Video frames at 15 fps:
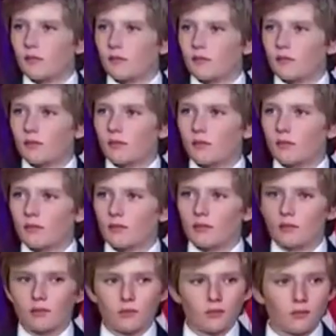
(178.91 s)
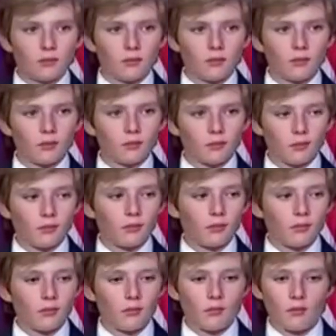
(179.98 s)
to serve the people,
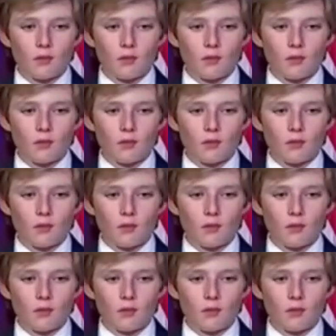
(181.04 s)
and